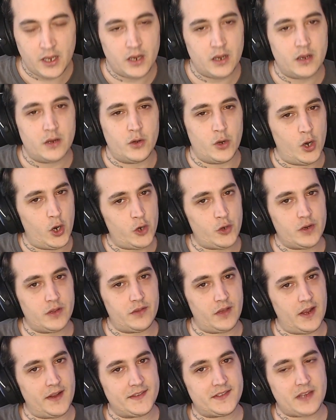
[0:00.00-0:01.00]
Not only
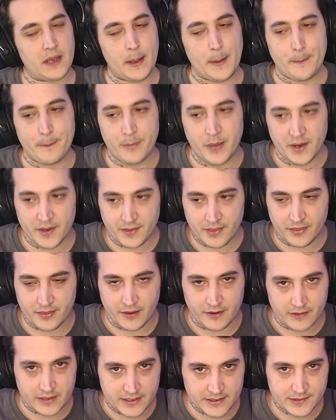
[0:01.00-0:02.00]
that, but
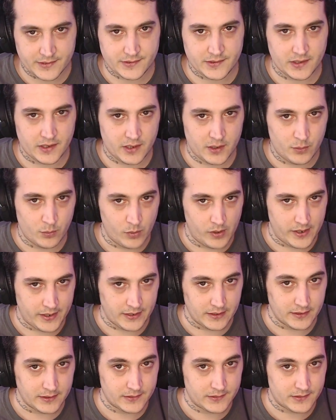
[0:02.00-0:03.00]
there is a
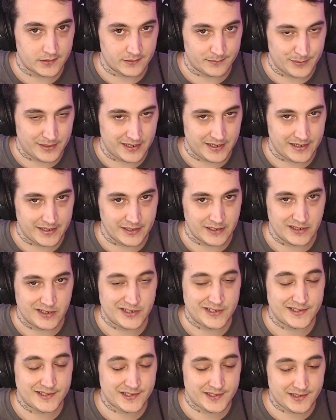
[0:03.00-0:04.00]
way to play
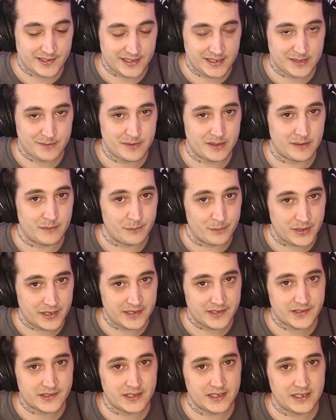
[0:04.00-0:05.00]
Steam and
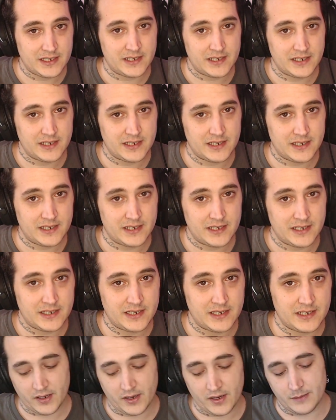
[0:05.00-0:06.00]
PC VR
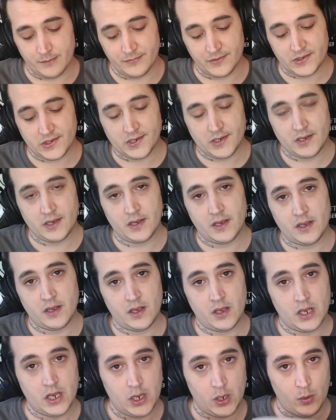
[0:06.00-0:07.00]
games
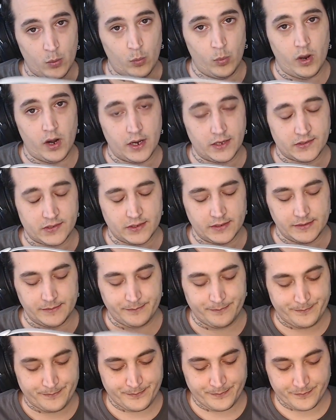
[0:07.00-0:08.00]
wirelessly.
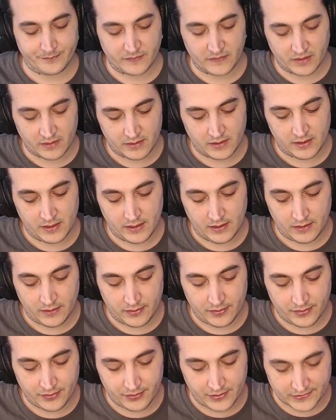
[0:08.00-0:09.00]

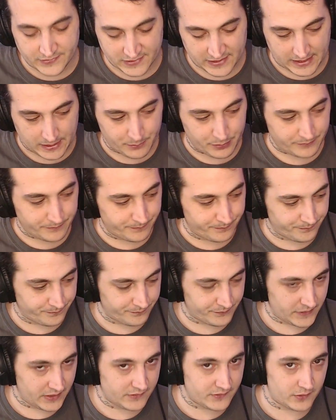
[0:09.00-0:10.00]
There's an app,
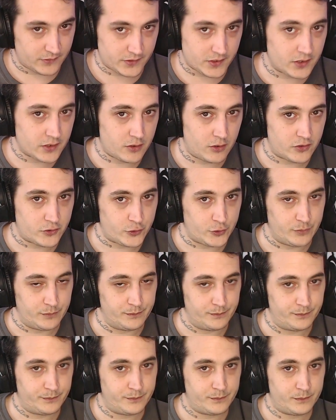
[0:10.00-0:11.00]
so it's going to cost you,
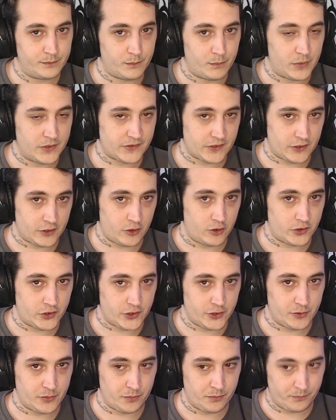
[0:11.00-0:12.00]
but it's going to cost
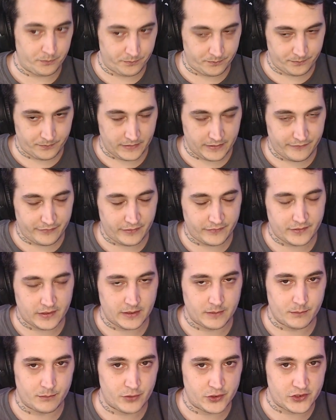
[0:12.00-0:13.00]
you
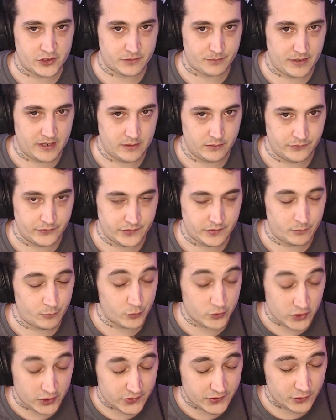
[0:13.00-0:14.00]
15 British pounds,
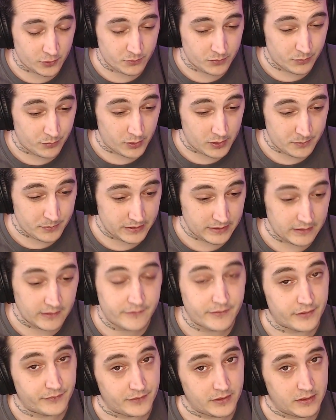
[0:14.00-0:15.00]
which I assume will probably be
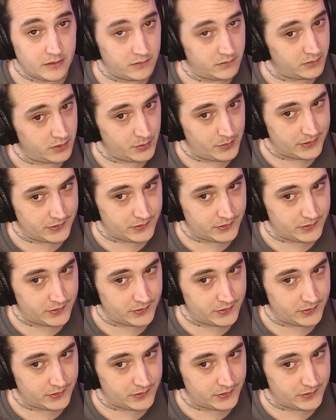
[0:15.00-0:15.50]
15 US